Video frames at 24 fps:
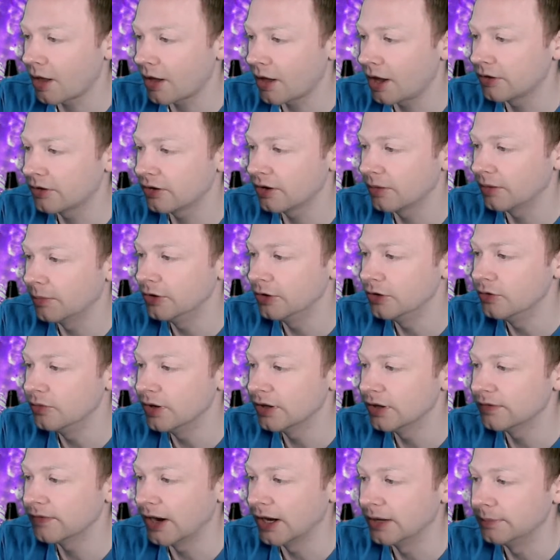as someone who
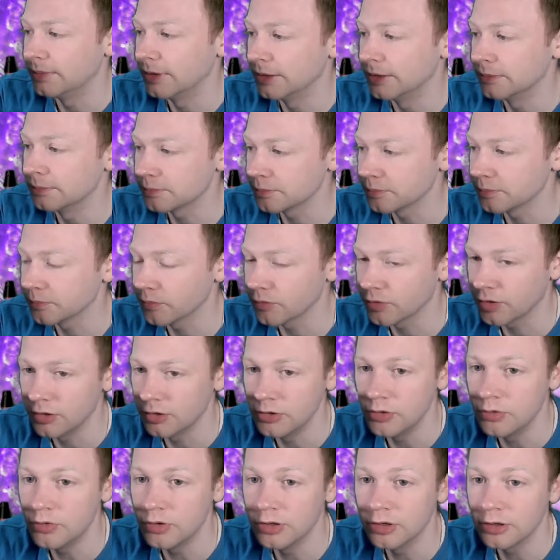is vaping, so
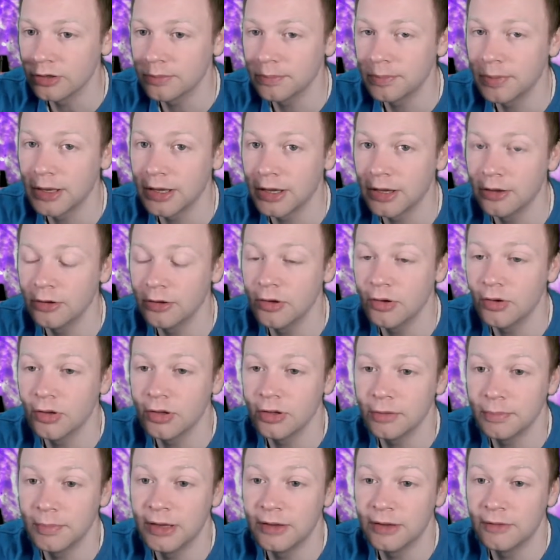you can
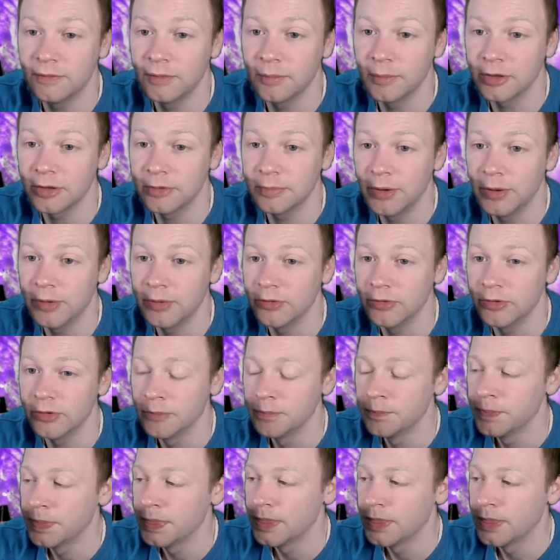speak from experience,